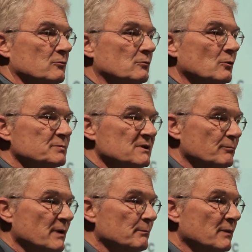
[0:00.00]
groups of
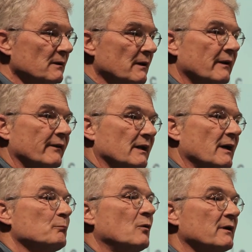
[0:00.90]
people that are
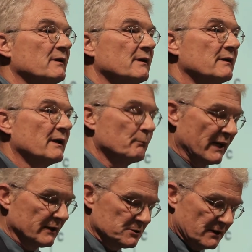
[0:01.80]
important in
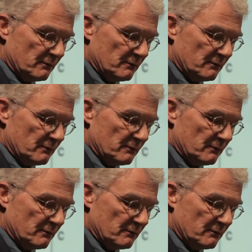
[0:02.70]
managing